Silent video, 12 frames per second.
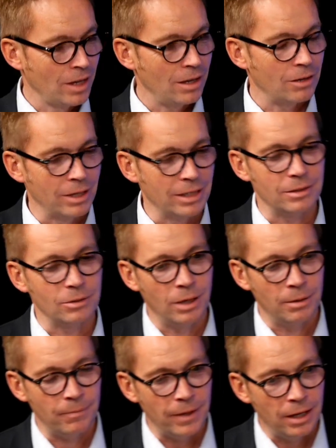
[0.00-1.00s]
All right.
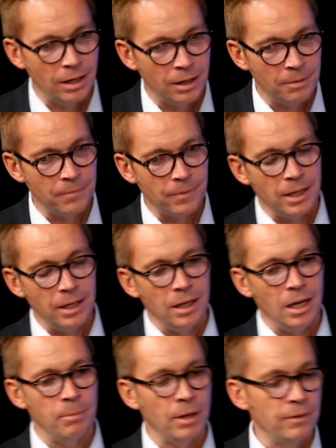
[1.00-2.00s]

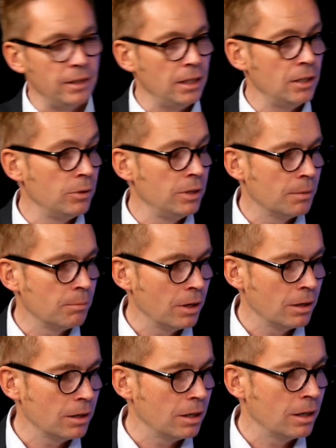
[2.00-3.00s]
About the EORI
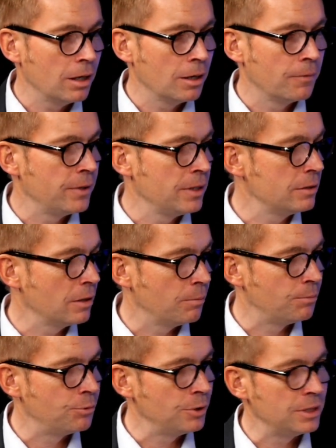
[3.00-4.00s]
number, things are
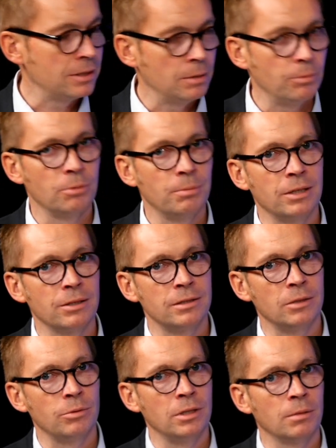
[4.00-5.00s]
pretty simple because
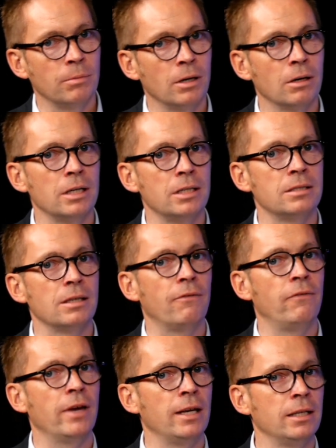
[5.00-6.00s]
the EORI number is
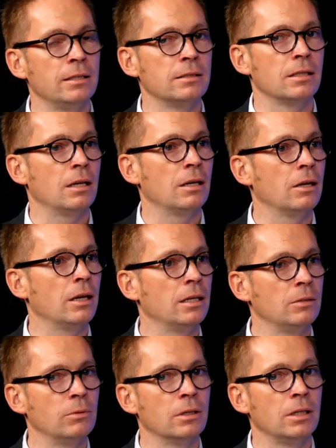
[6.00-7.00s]
valid
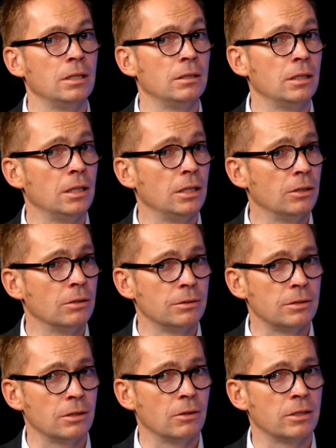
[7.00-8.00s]
anywhere in the EU.
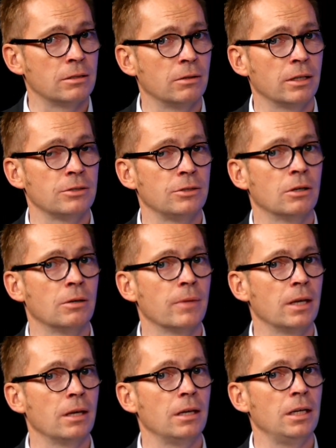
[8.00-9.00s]
So as long as your
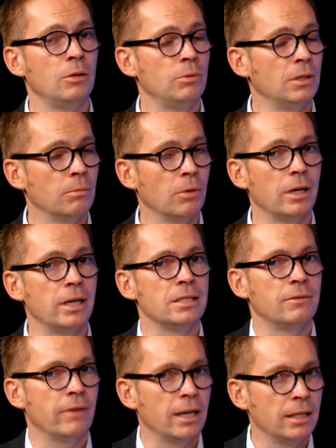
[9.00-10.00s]
EORI number is
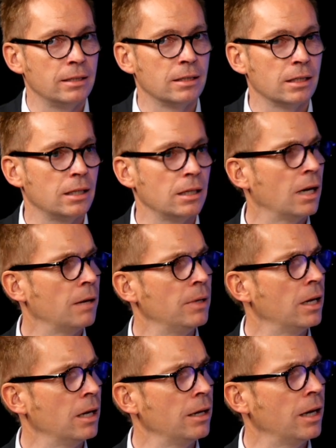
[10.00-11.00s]
valid,
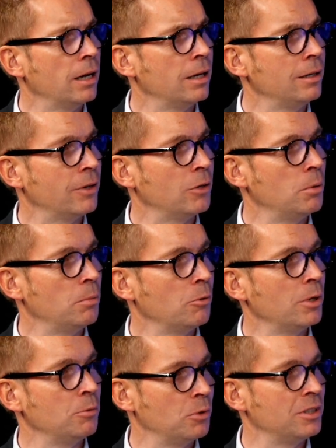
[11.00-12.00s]
if I remember
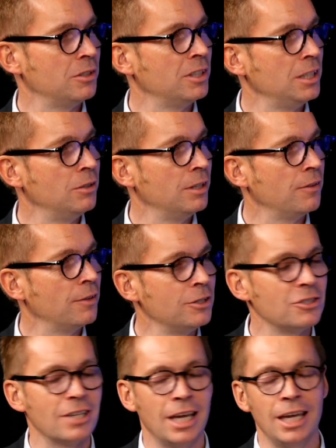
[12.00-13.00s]
what it was in the
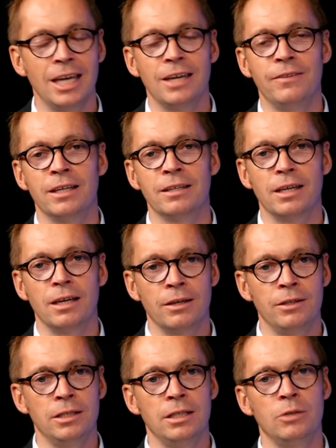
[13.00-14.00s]
Netherlands, then
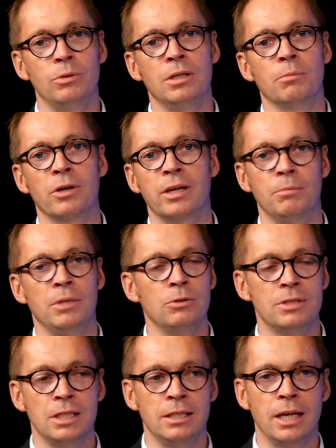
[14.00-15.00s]
the EORI number can be
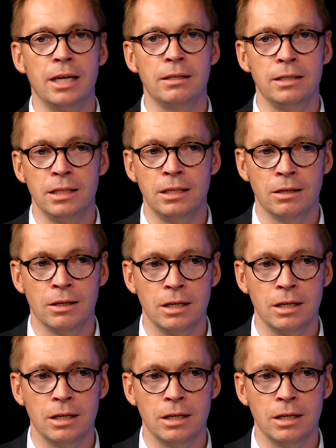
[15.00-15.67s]
used in any